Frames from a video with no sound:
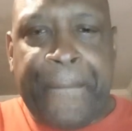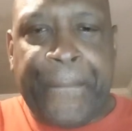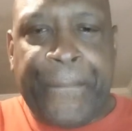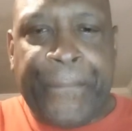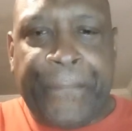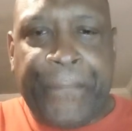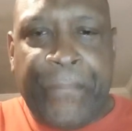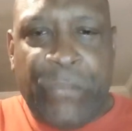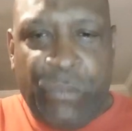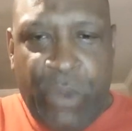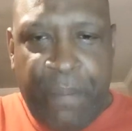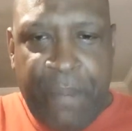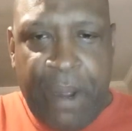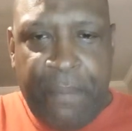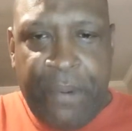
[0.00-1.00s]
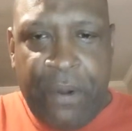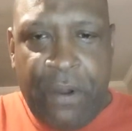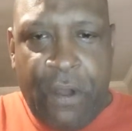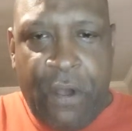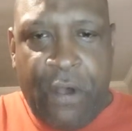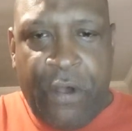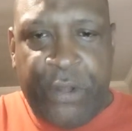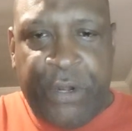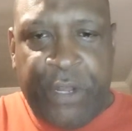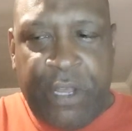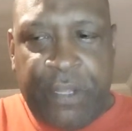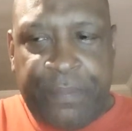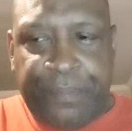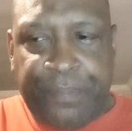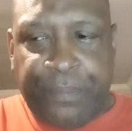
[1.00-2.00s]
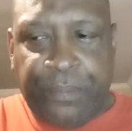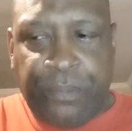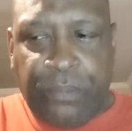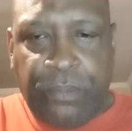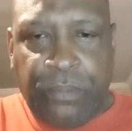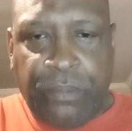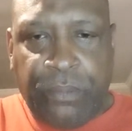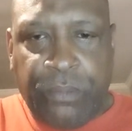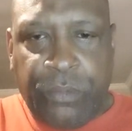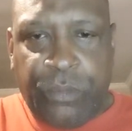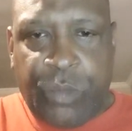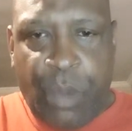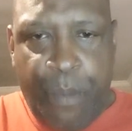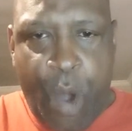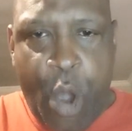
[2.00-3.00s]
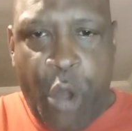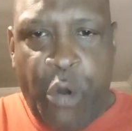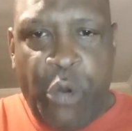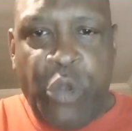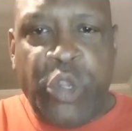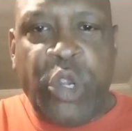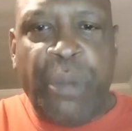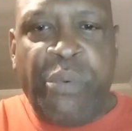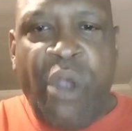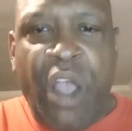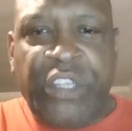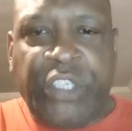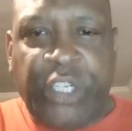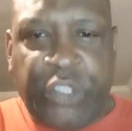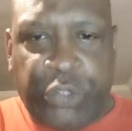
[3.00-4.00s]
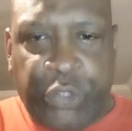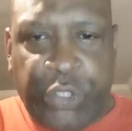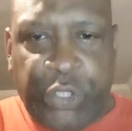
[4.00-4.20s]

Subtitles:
remember on tomorrow your projects are due.